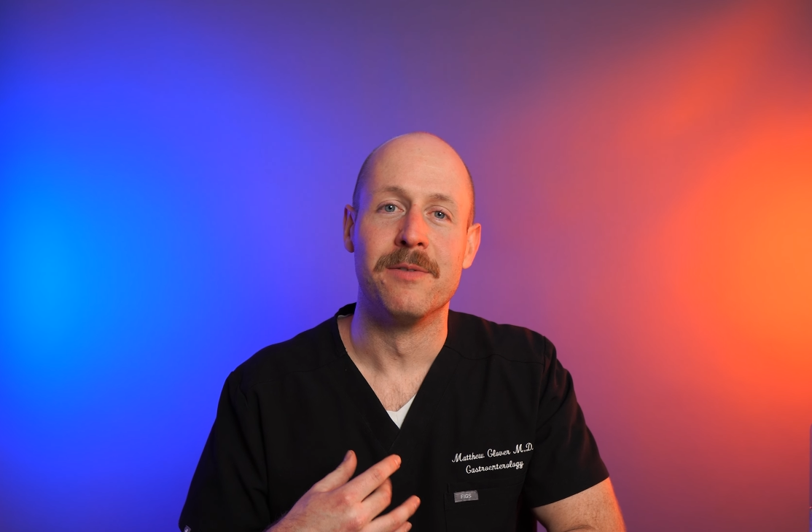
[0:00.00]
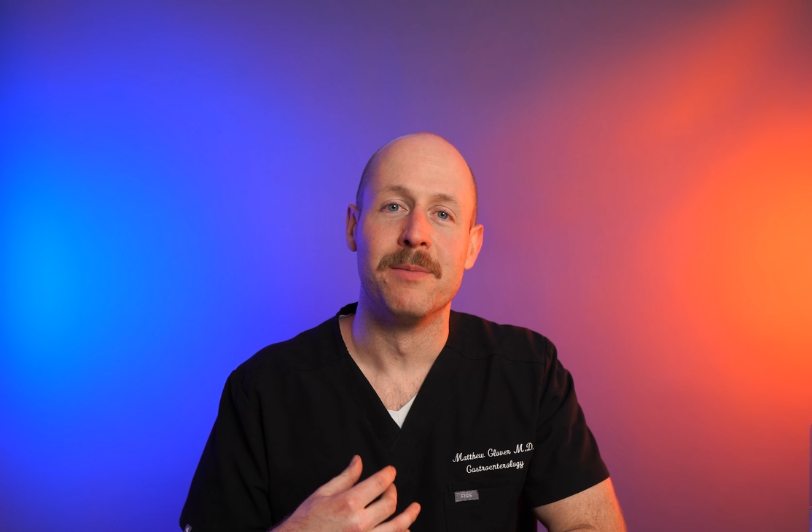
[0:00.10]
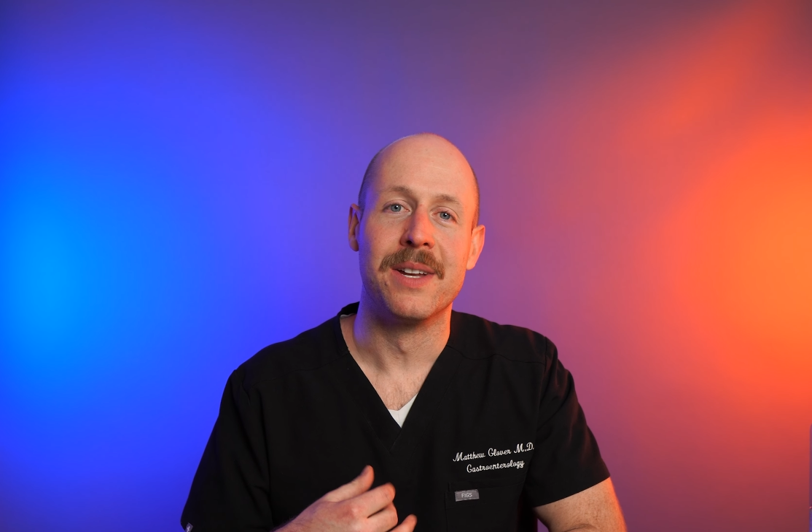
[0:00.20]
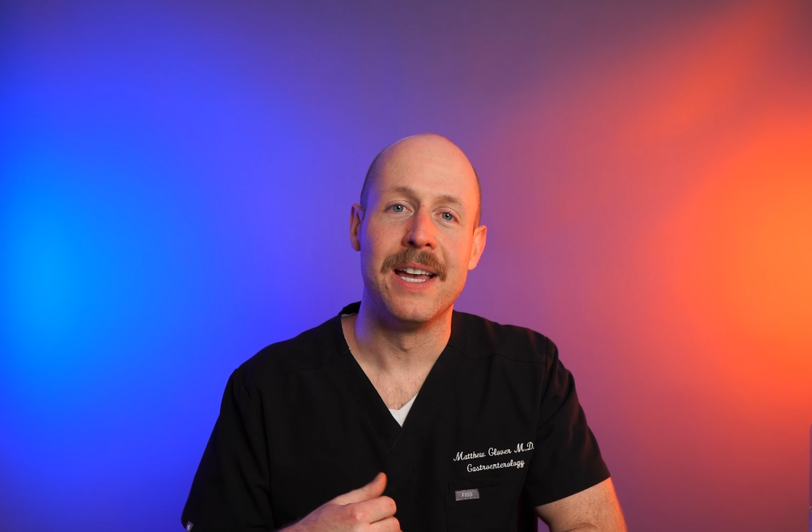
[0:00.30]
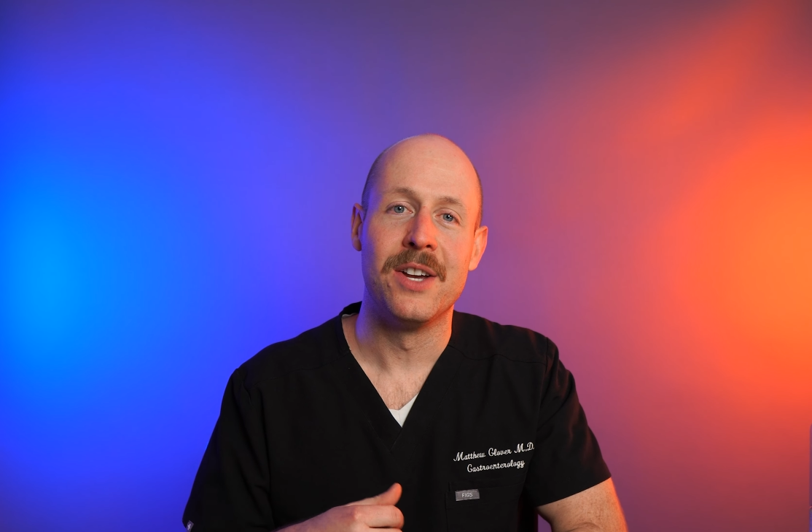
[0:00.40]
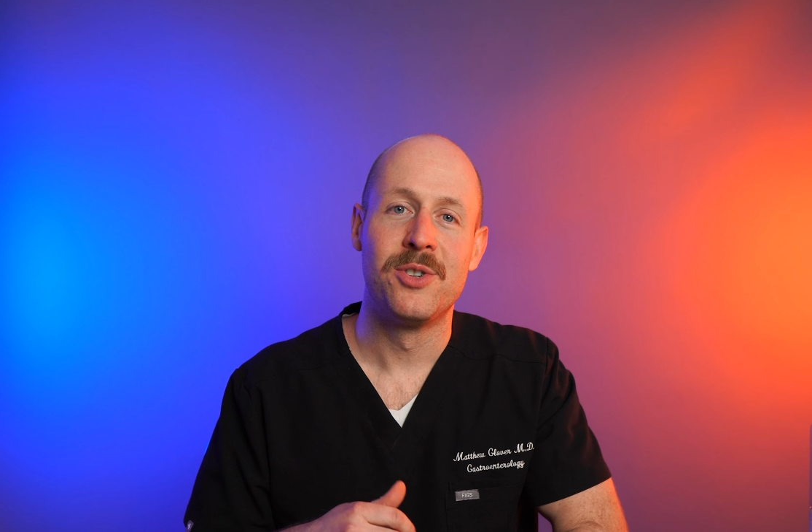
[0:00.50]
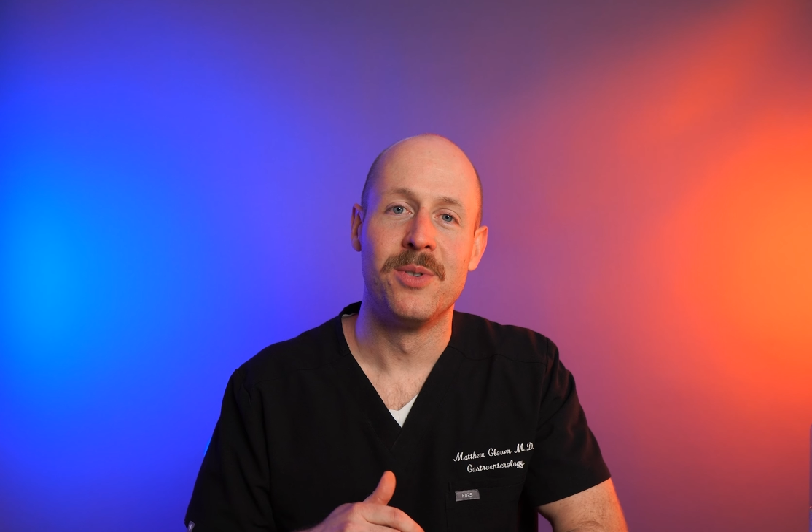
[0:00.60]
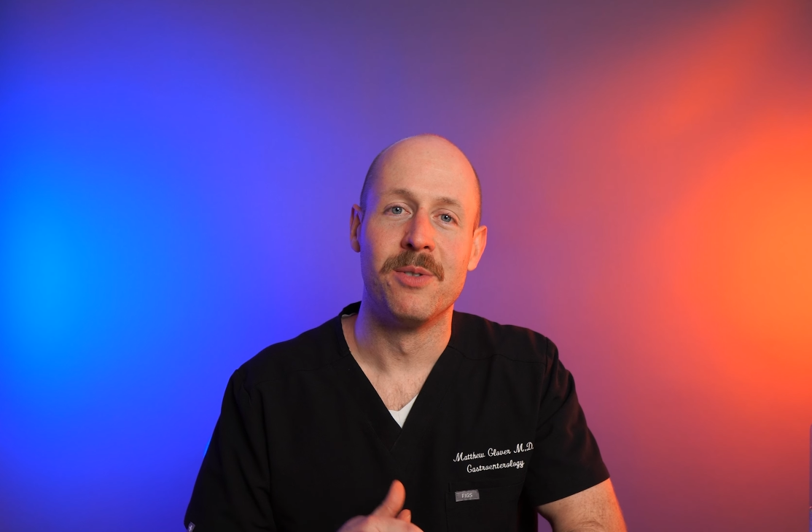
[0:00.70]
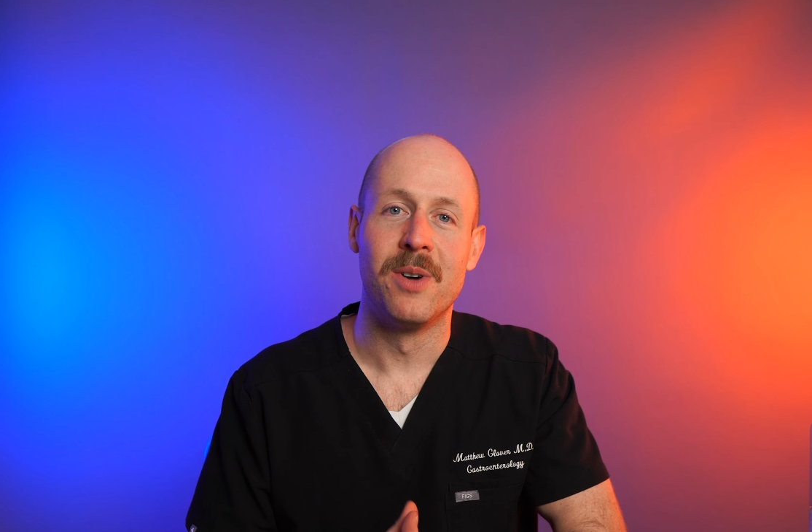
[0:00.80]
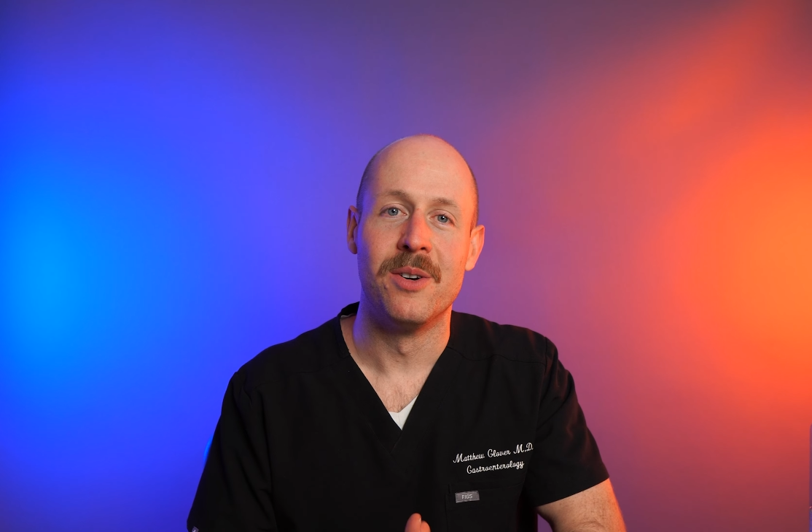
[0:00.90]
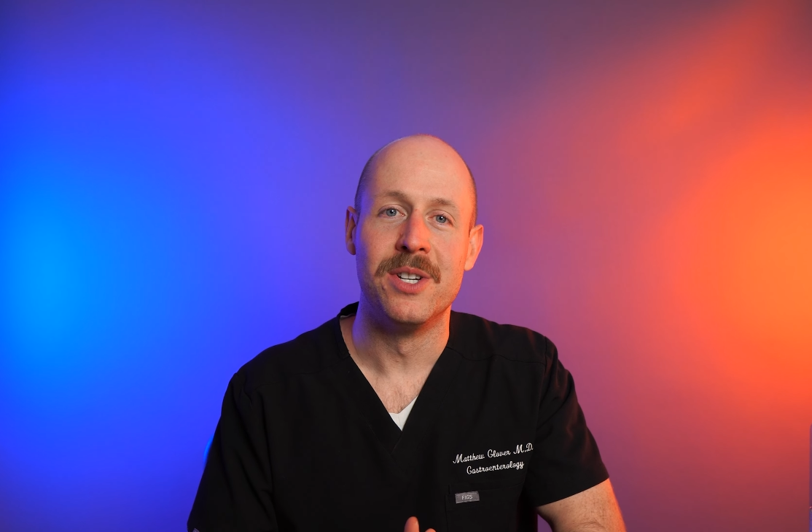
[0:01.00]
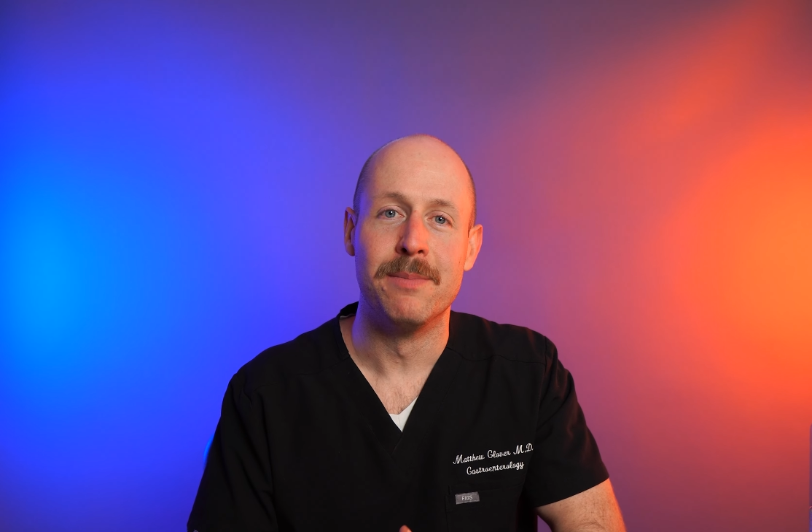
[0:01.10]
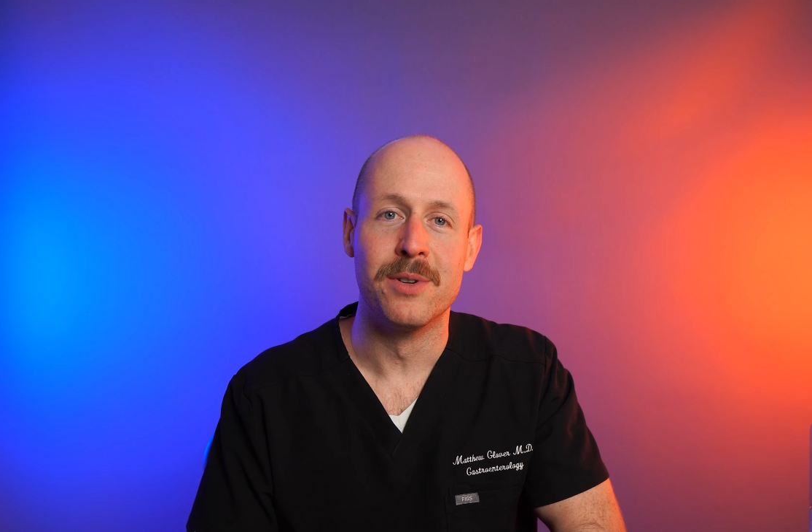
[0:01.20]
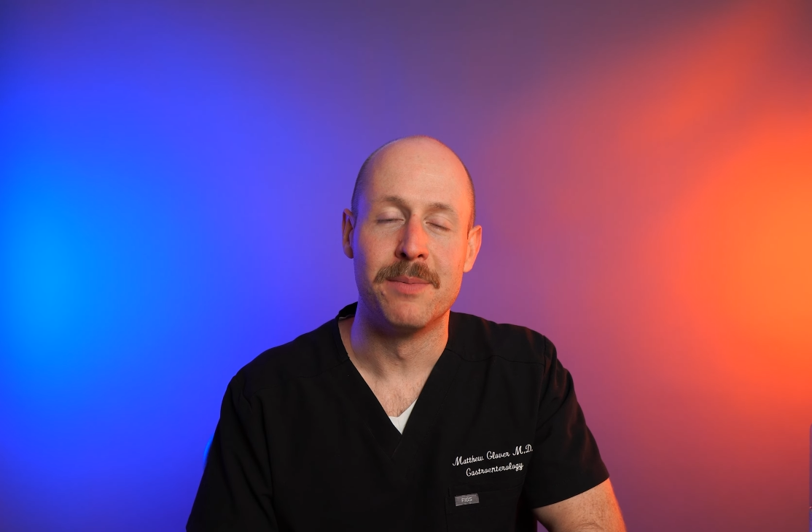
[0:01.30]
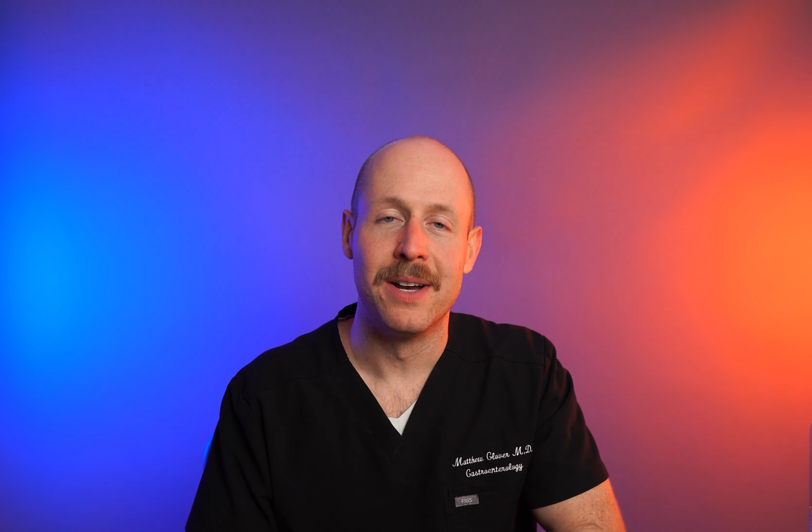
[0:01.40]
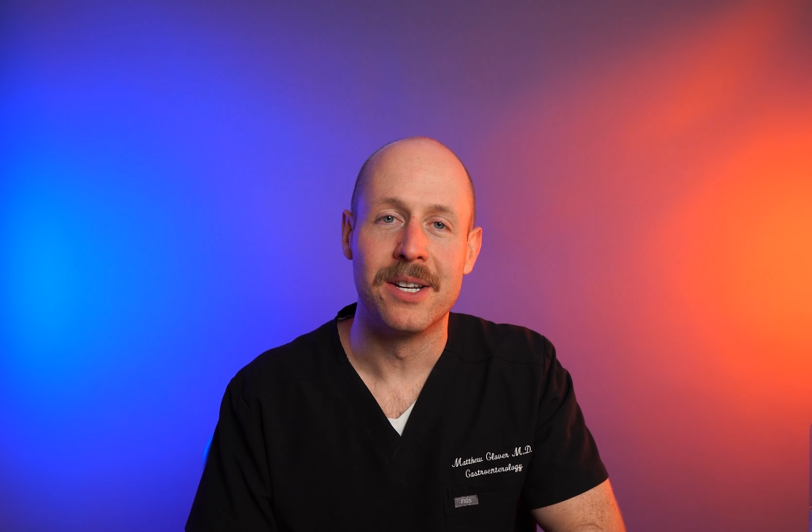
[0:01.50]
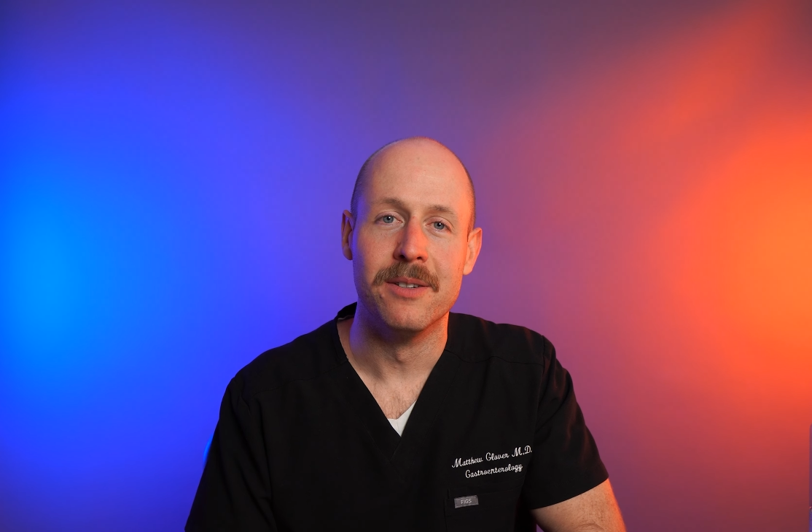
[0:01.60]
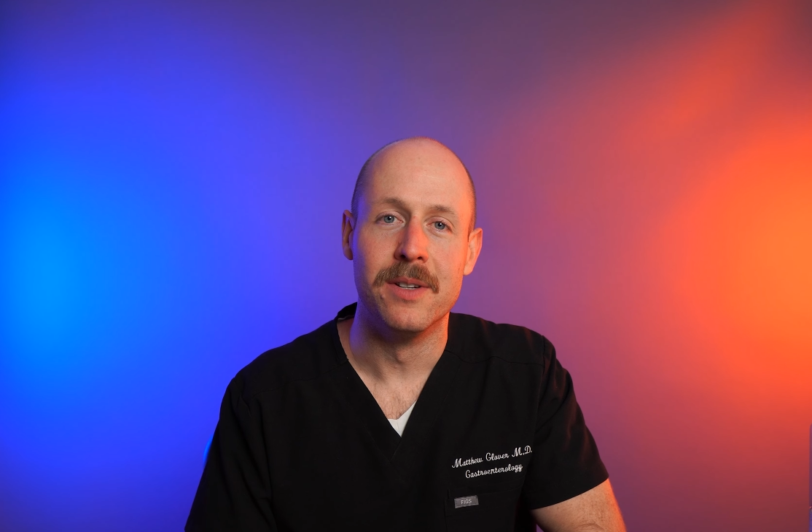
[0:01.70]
from a gastroenterology perspective,